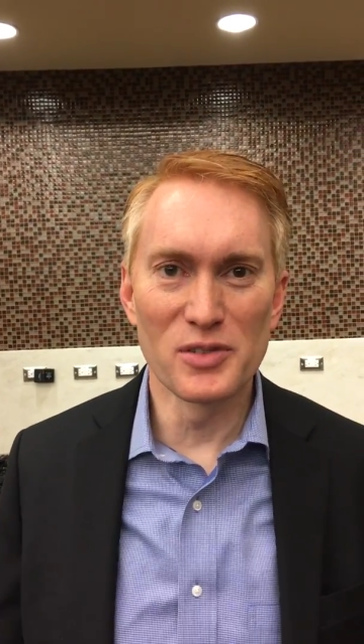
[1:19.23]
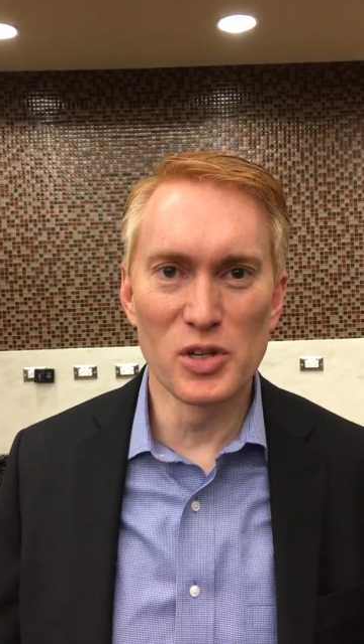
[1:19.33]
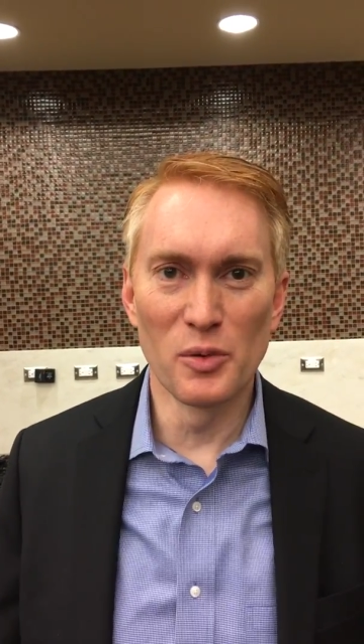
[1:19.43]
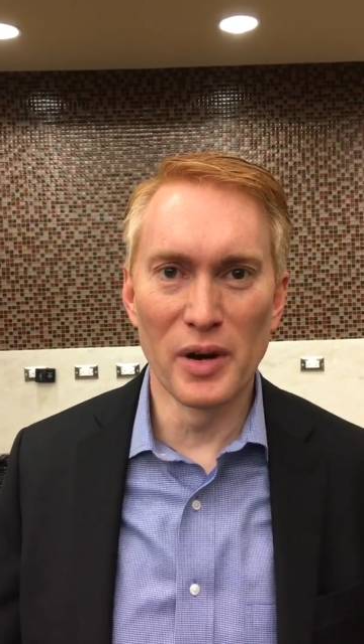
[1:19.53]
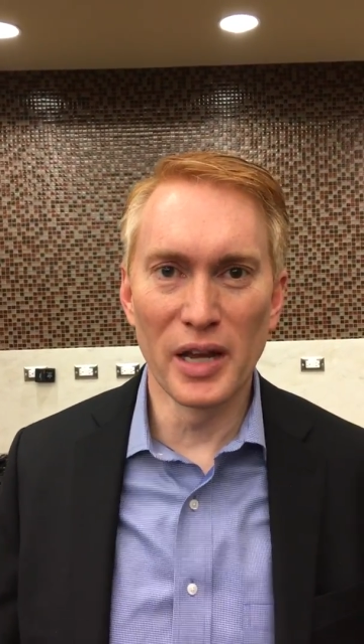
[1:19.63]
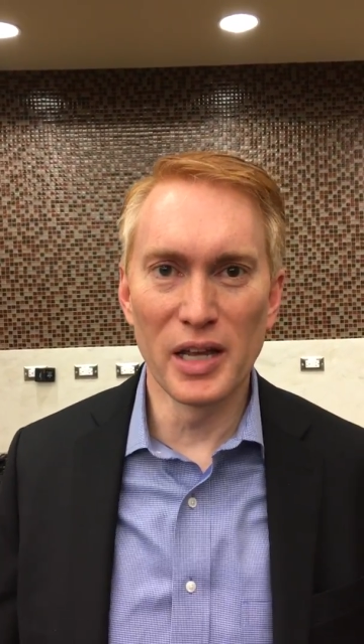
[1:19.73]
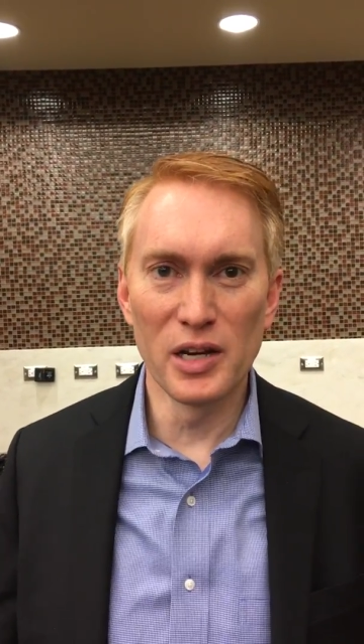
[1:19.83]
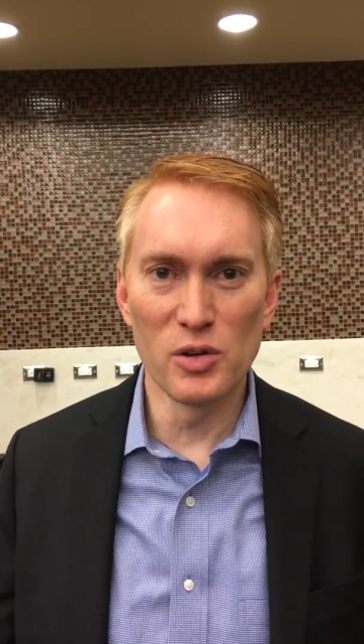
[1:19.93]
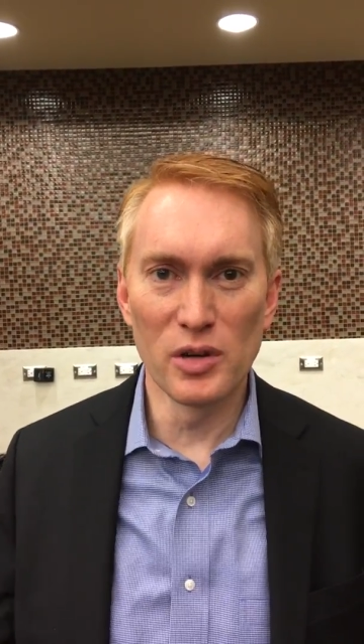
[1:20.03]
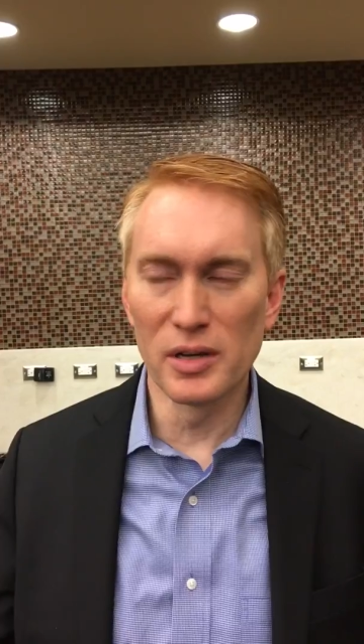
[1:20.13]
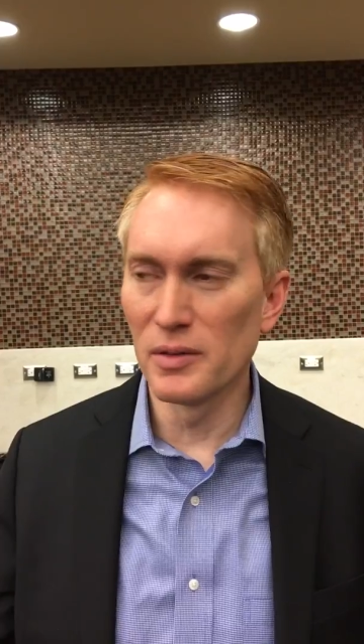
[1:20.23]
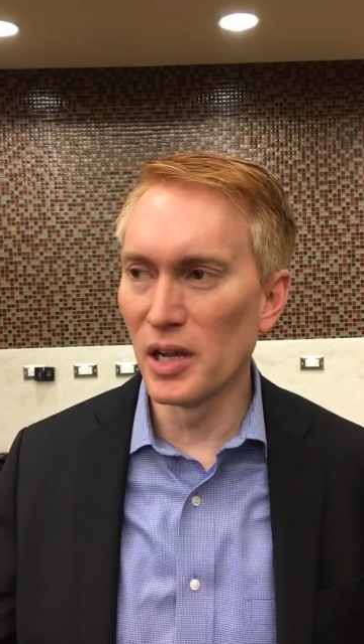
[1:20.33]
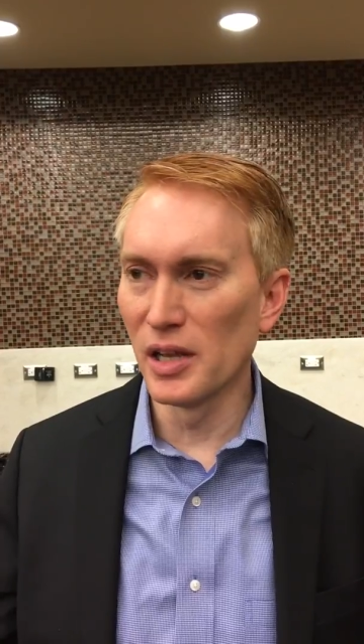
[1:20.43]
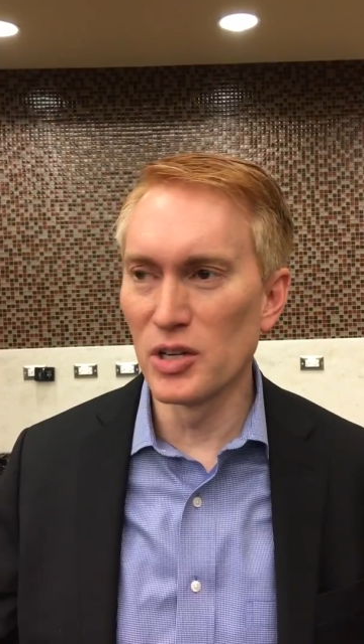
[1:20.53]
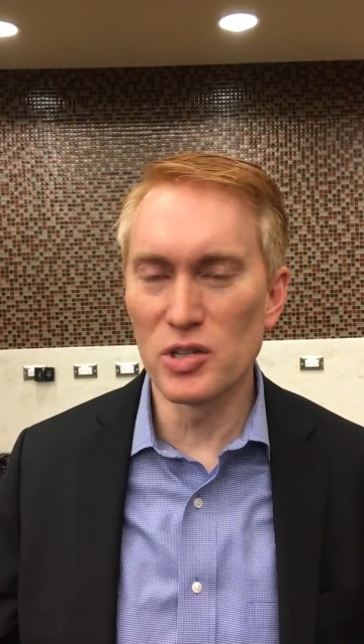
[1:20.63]
So when I get into
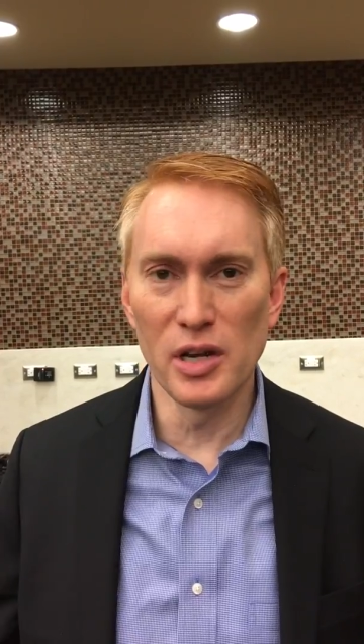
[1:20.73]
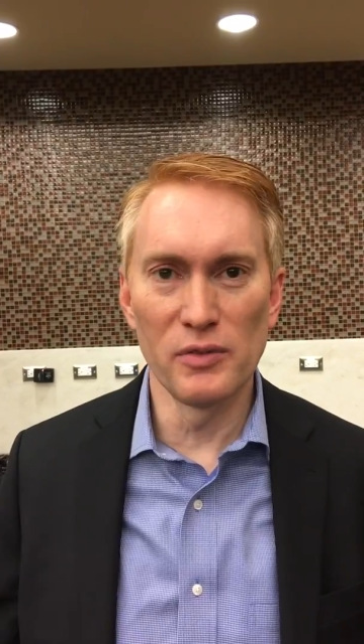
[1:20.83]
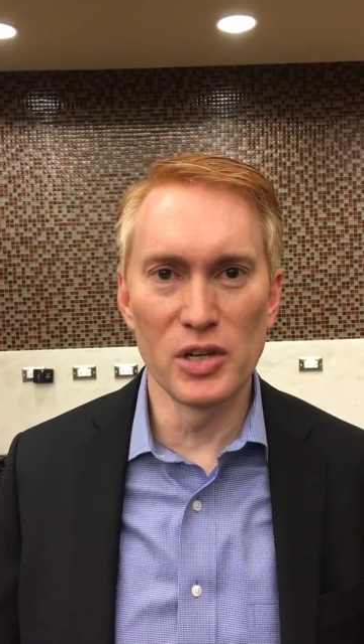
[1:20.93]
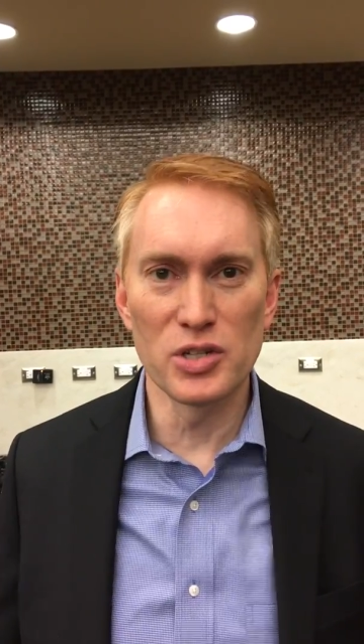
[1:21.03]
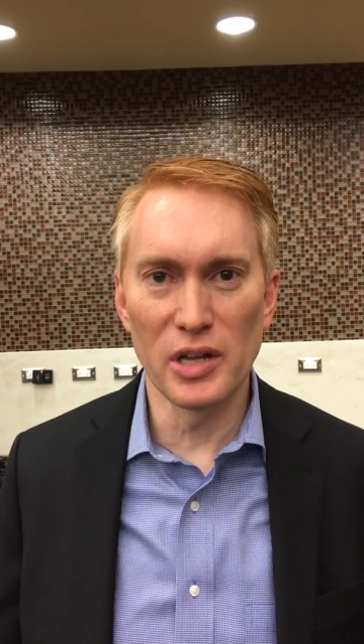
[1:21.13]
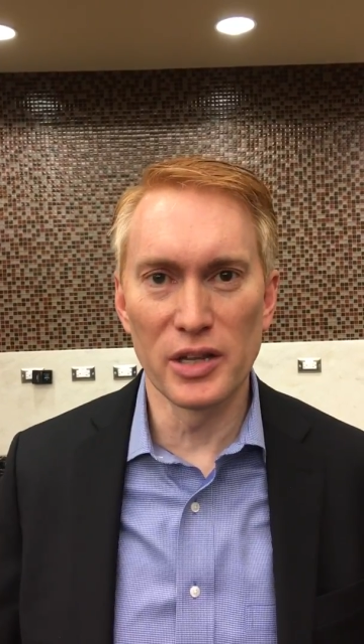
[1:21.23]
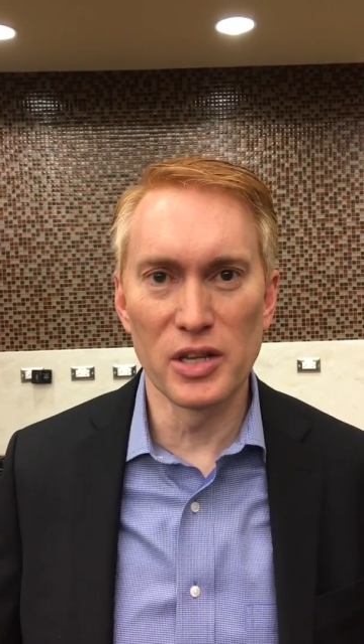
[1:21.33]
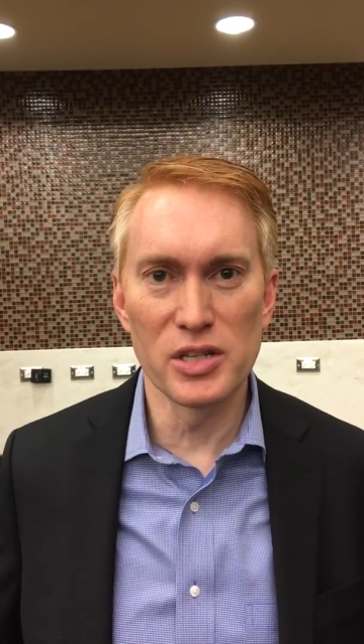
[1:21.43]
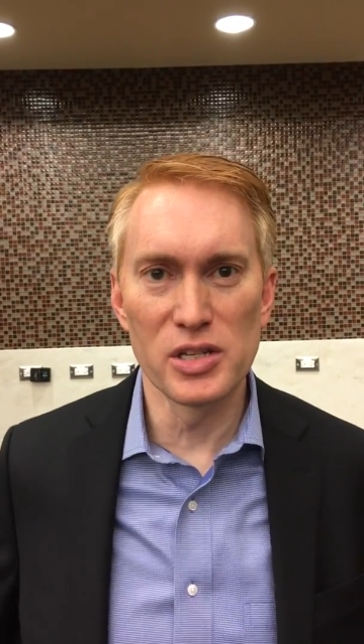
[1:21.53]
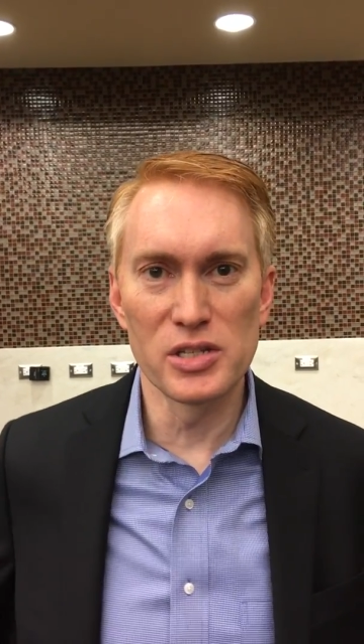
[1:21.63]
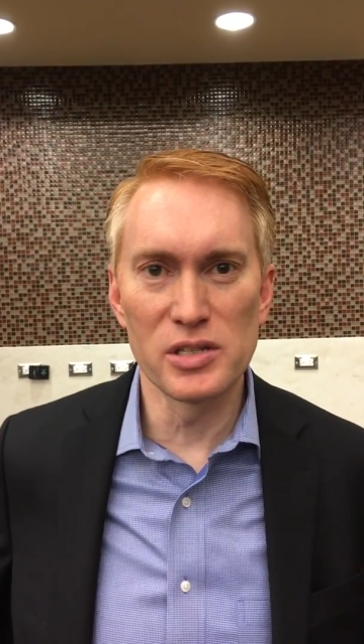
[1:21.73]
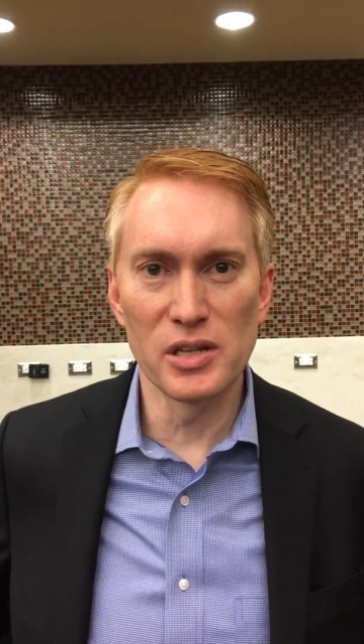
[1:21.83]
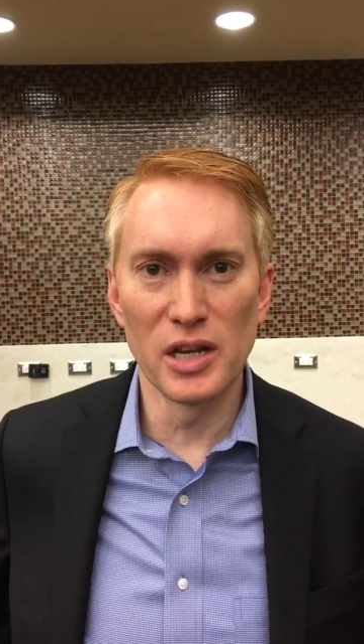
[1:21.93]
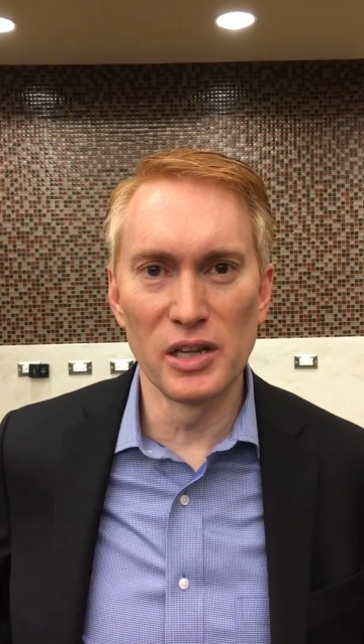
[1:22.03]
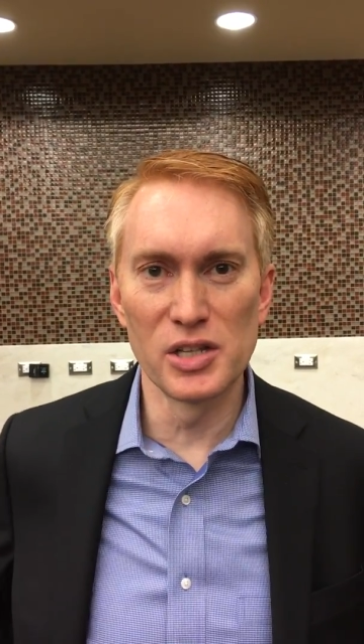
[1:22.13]
a legislative luncheon like this, it's
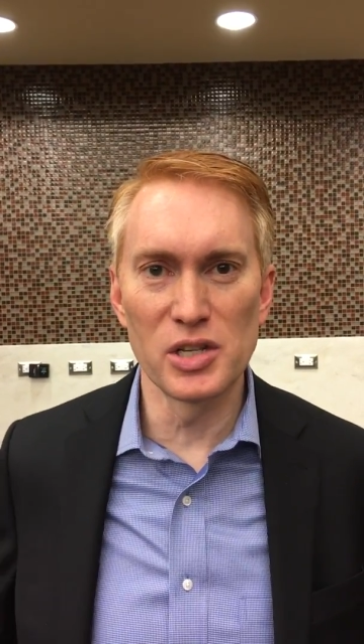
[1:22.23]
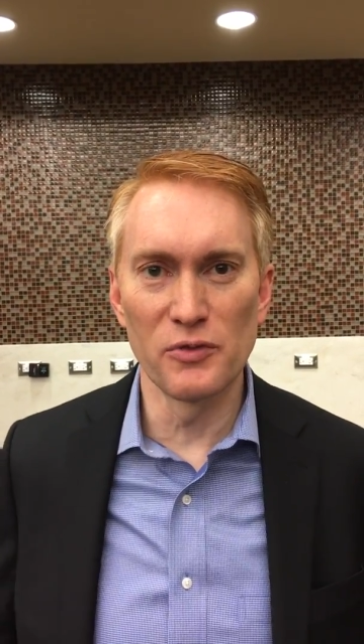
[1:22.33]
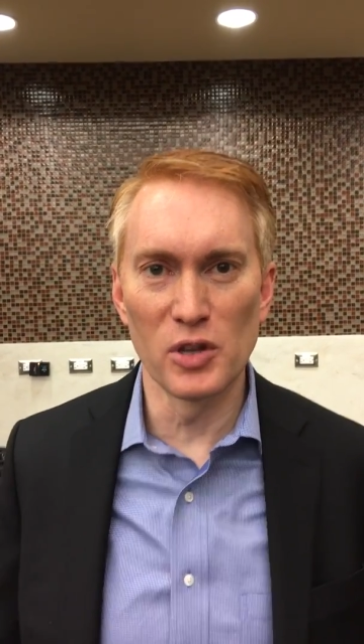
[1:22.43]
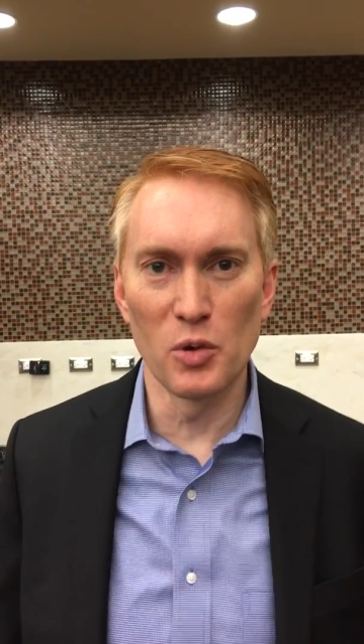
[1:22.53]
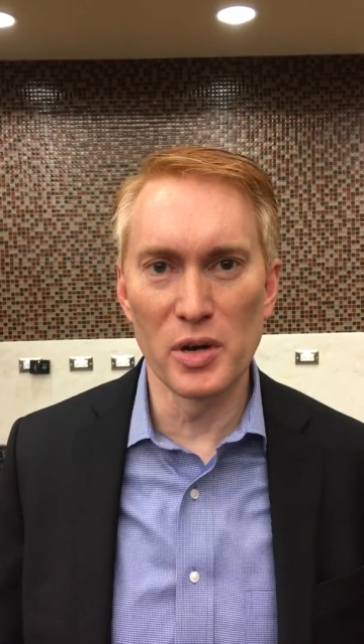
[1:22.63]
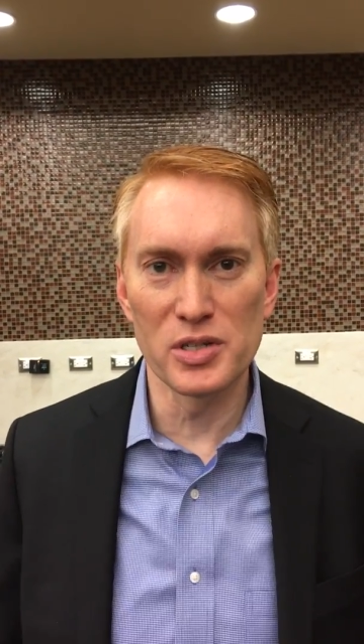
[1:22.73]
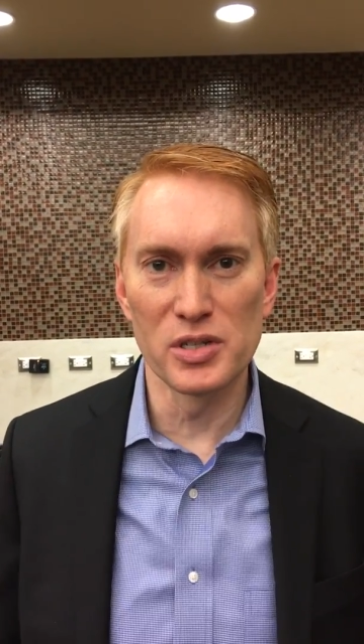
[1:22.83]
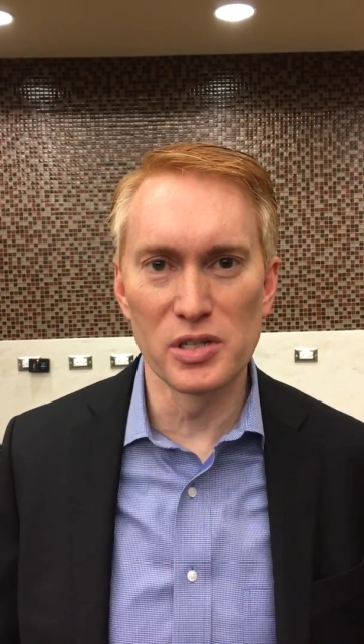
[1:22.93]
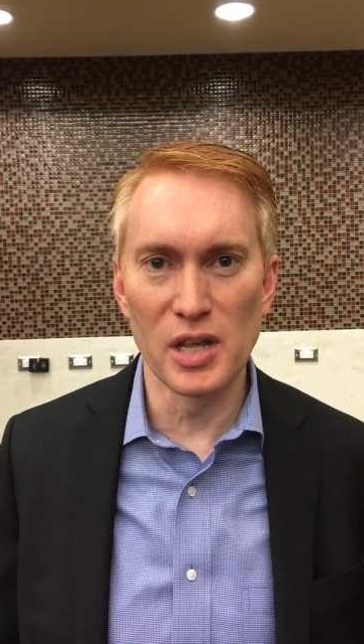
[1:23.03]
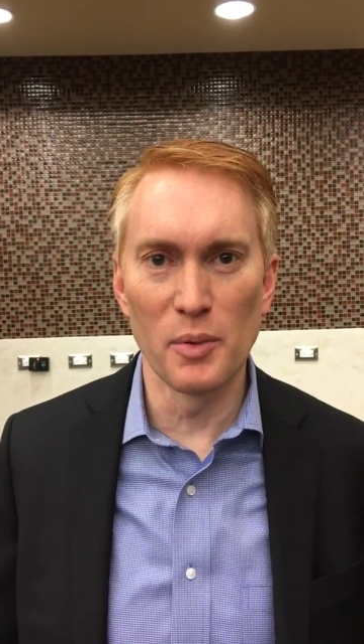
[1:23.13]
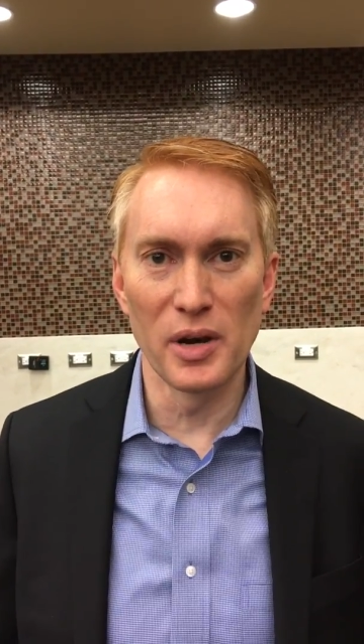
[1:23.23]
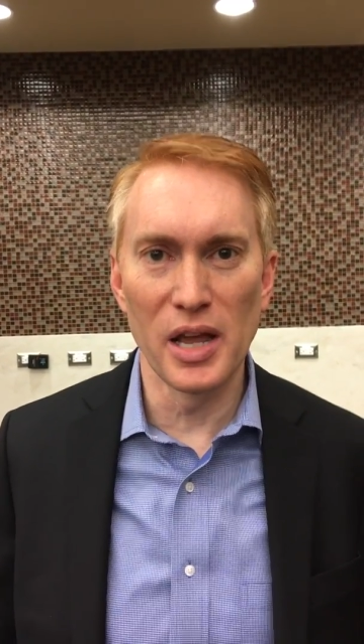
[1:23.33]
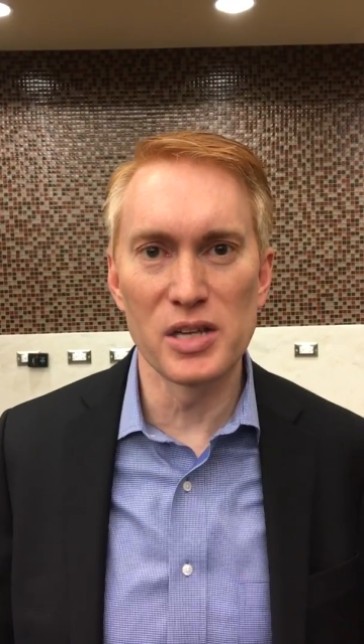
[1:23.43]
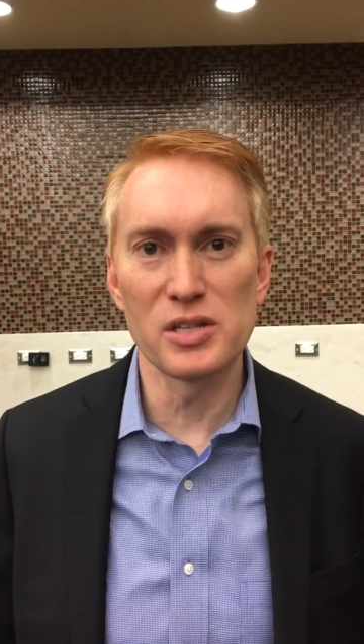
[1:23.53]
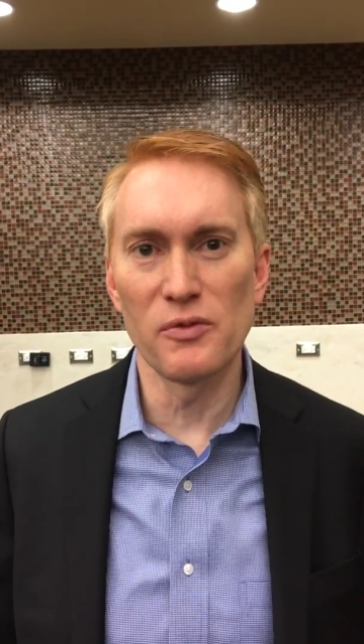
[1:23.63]
listening for the questions that they want to
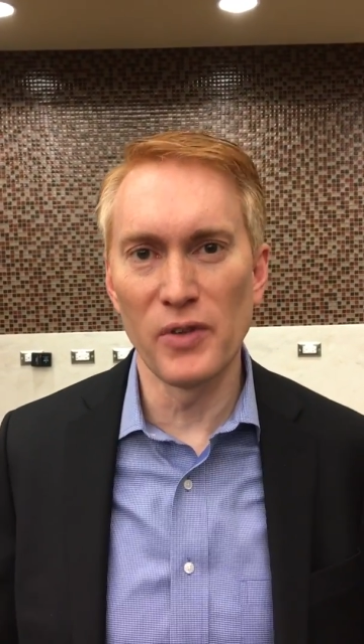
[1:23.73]
ask,